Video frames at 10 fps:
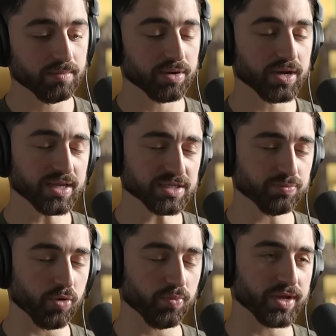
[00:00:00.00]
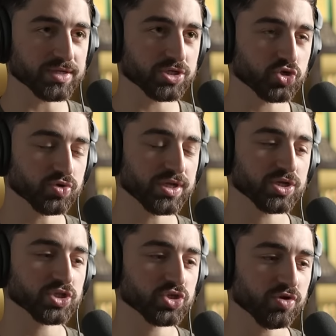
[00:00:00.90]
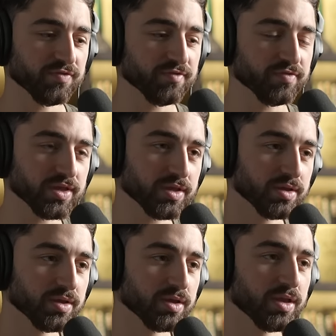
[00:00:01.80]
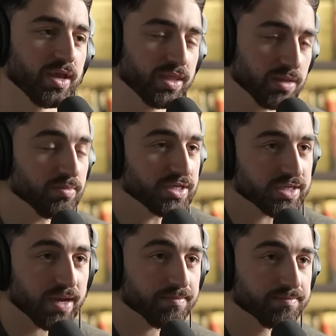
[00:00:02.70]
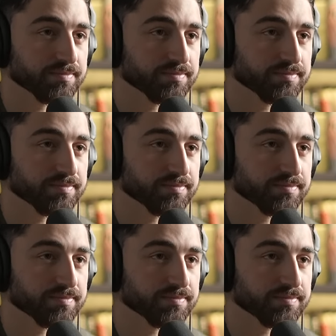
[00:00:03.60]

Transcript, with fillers: But it is appropriate to treat conservatively in the meantime.